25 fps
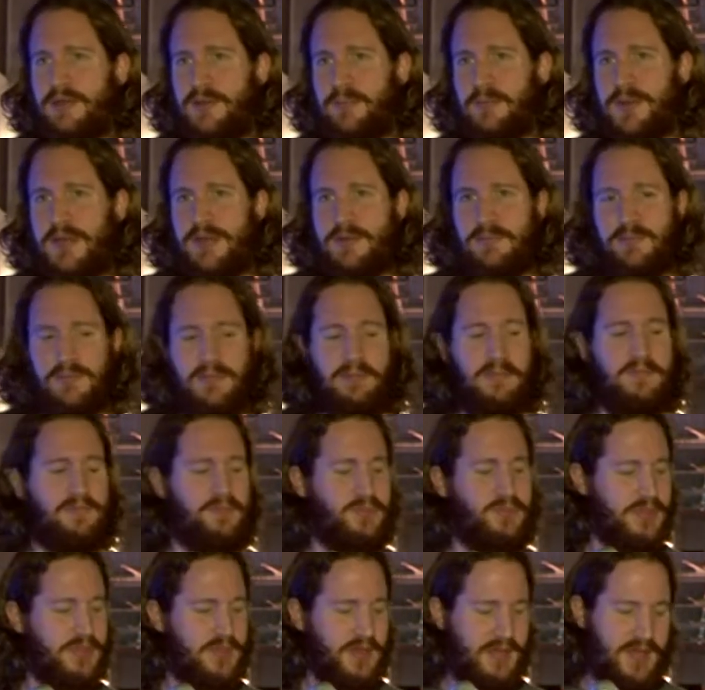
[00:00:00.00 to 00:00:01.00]
I mean,
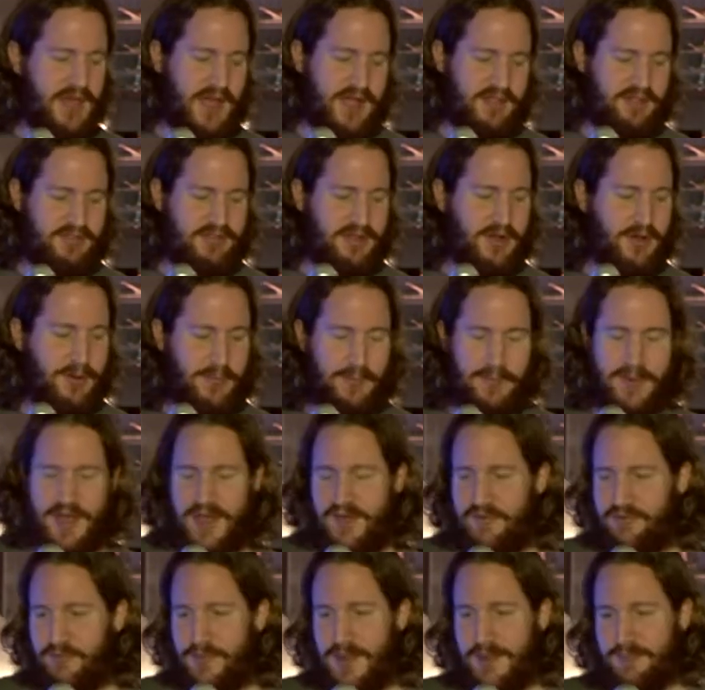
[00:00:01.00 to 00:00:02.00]
kids
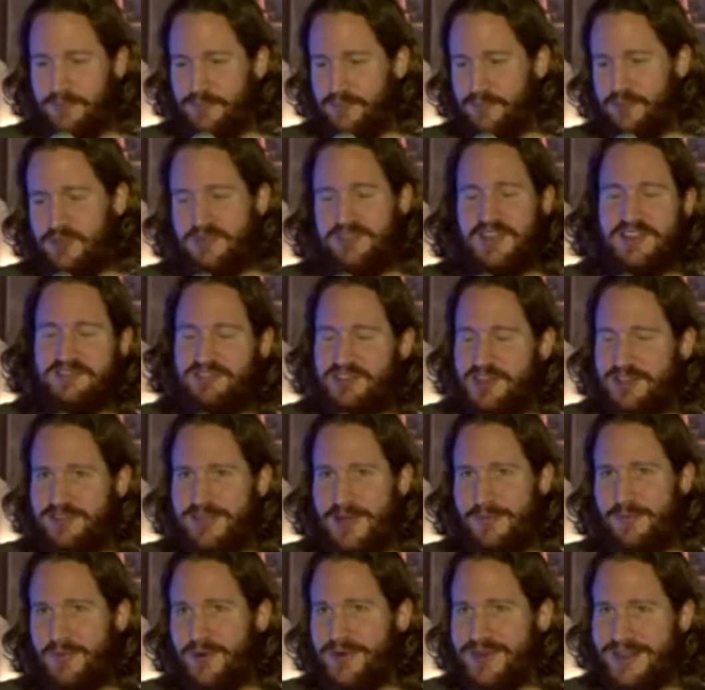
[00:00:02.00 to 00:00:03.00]
have been touching
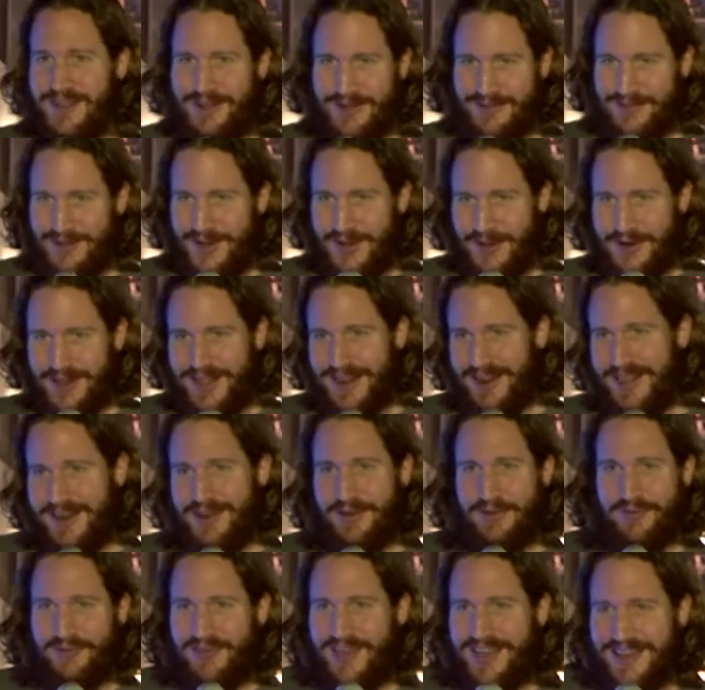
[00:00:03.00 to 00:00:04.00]
them with their dirty
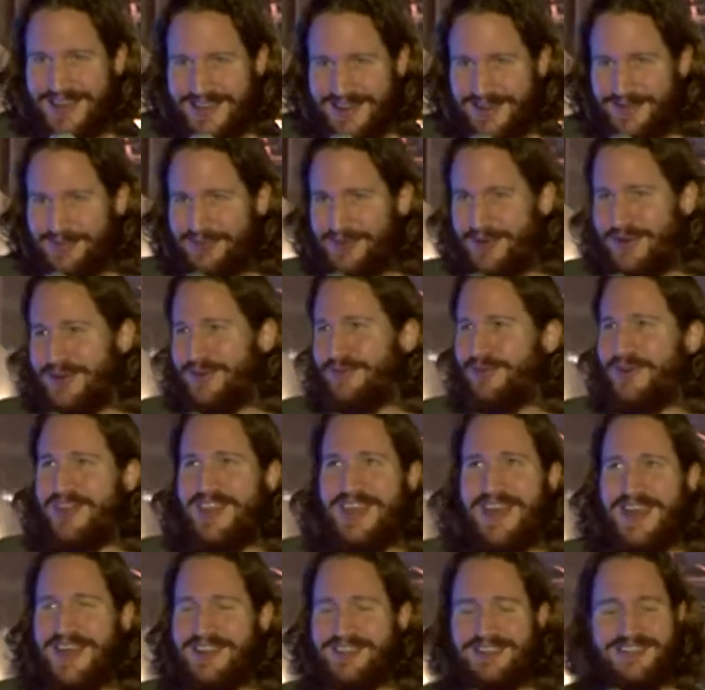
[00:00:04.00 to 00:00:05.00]
little fingers for
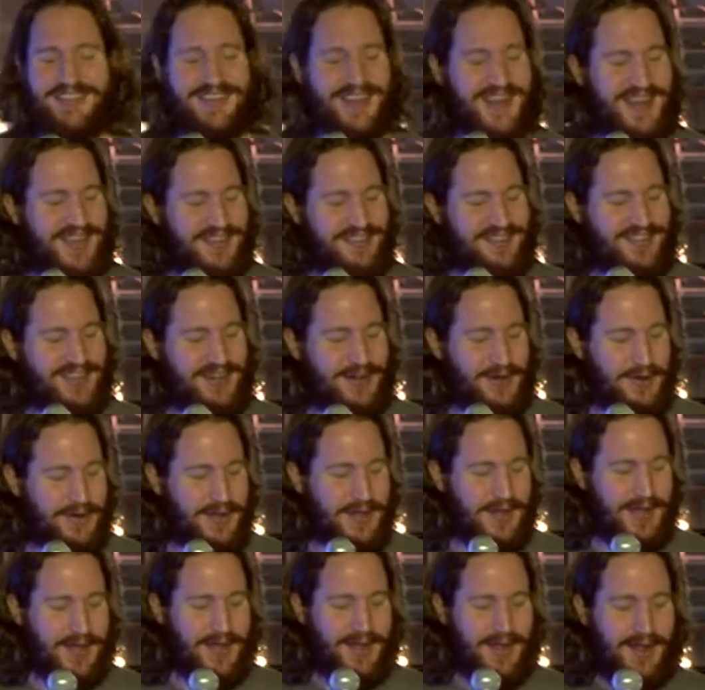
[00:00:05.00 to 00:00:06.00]
years and years, so
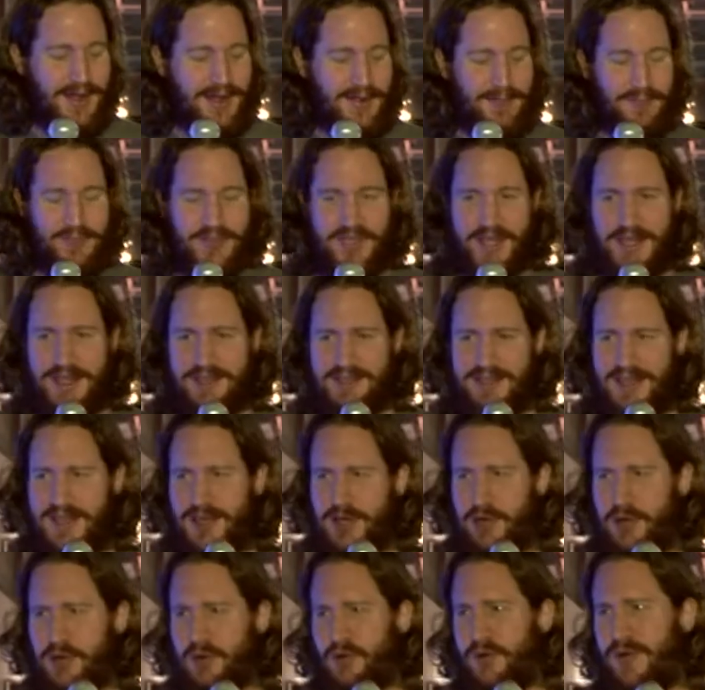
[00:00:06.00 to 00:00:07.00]

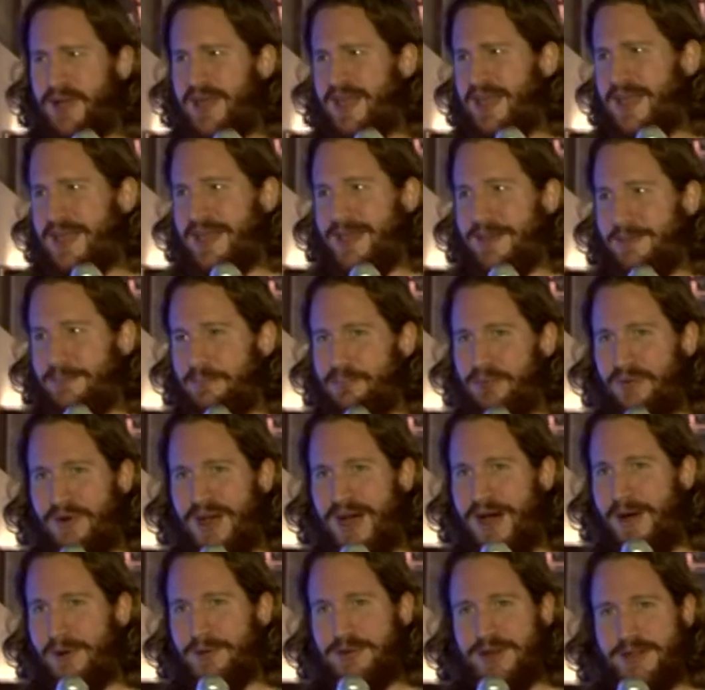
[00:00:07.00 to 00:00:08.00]
they're gray,
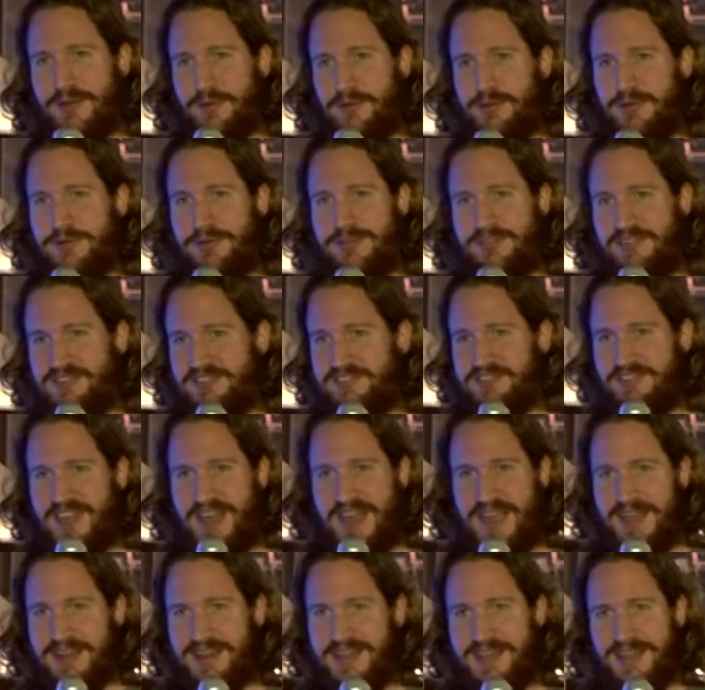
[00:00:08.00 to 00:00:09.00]
brownish,
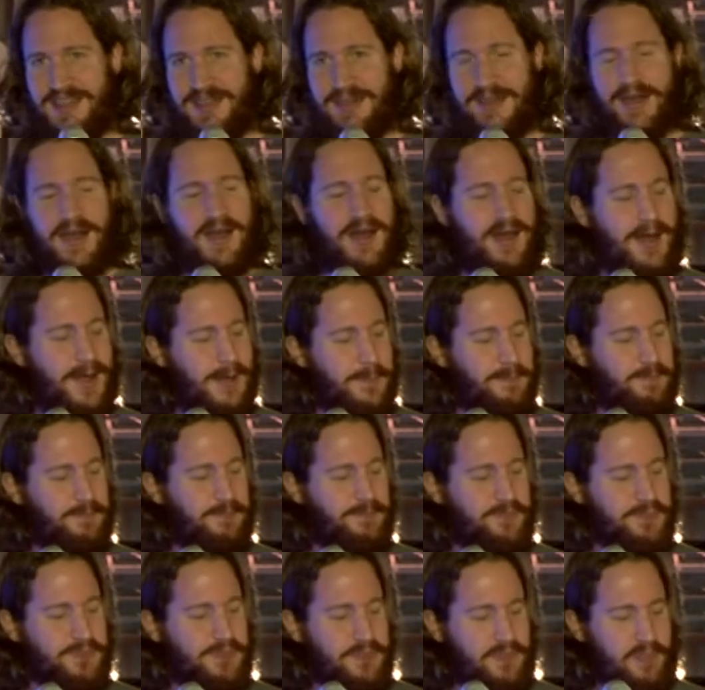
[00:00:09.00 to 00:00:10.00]
stainy.
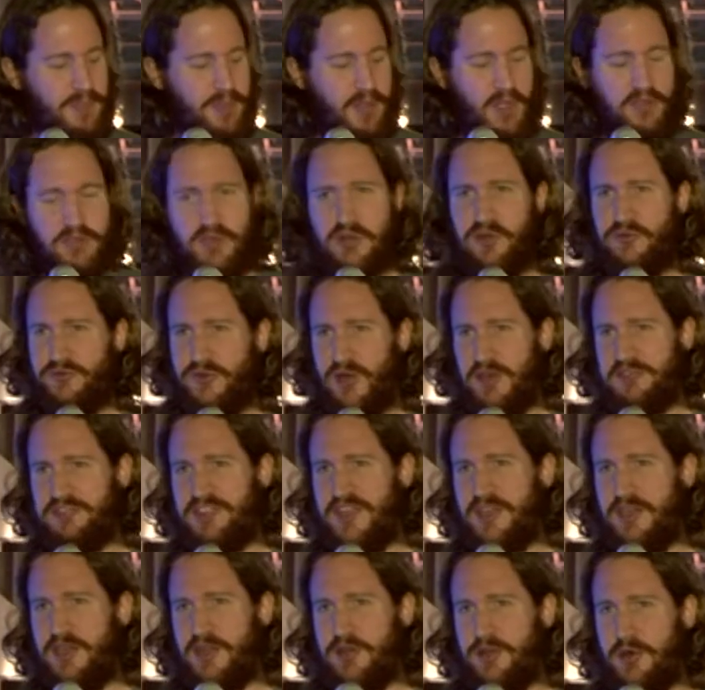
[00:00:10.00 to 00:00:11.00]
So the first
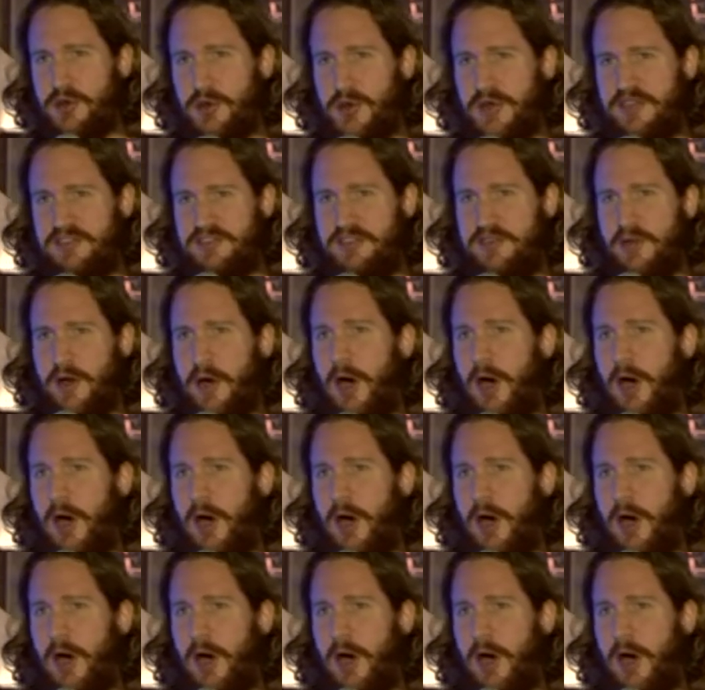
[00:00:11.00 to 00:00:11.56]
thing you do is you